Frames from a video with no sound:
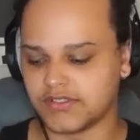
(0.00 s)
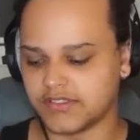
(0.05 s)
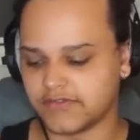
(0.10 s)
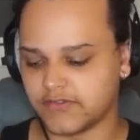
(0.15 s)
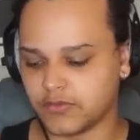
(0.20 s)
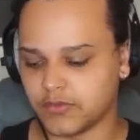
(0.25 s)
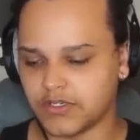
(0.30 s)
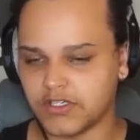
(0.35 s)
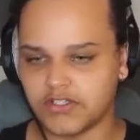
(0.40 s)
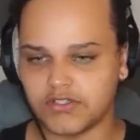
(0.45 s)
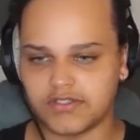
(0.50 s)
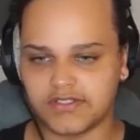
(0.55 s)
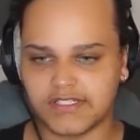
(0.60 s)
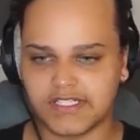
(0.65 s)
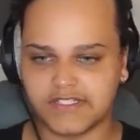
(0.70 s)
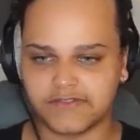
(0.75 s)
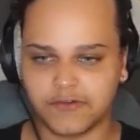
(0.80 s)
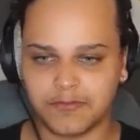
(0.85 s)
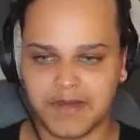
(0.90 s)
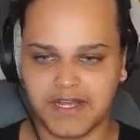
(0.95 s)
If you want to use
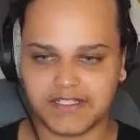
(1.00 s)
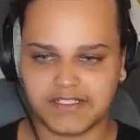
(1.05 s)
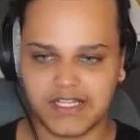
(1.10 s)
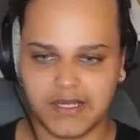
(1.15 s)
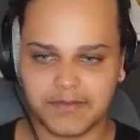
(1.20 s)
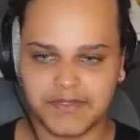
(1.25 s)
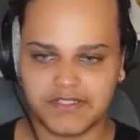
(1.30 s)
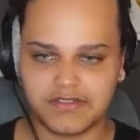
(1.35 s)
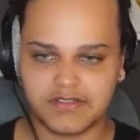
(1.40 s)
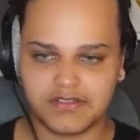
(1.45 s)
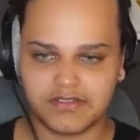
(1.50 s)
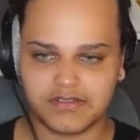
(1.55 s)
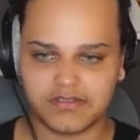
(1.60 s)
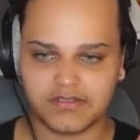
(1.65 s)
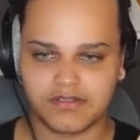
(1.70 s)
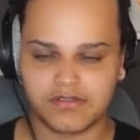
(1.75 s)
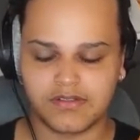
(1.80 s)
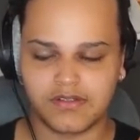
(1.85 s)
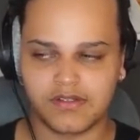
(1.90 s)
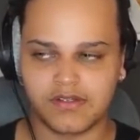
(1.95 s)
this for max damage,
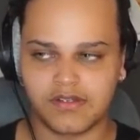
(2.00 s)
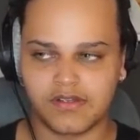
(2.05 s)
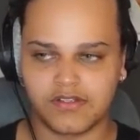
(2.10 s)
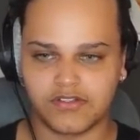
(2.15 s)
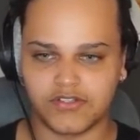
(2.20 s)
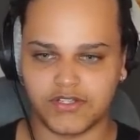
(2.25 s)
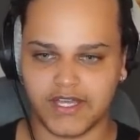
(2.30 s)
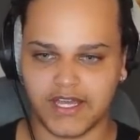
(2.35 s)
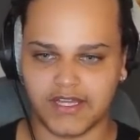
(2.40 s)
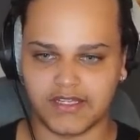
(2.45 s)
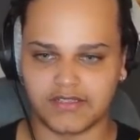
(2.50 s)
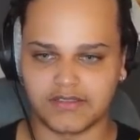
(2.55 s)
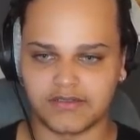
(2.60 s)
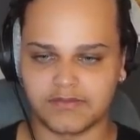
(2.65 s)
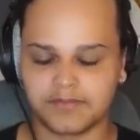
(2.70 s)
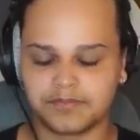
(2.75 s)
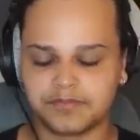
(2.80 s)
you can.